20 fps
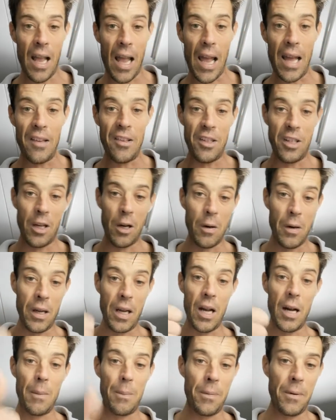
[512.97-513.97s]
as you're going
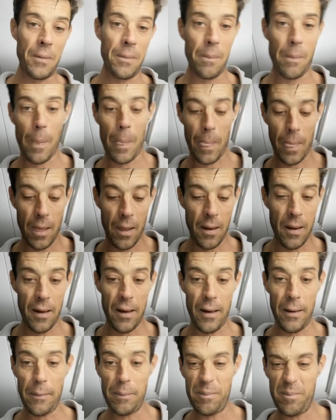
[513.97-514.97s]
up.
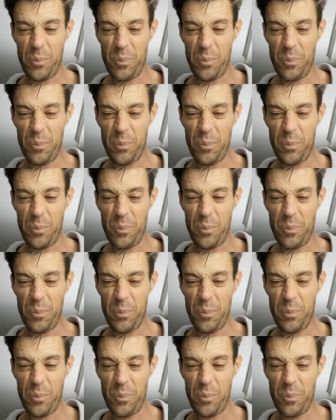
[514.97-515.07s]
Yeah.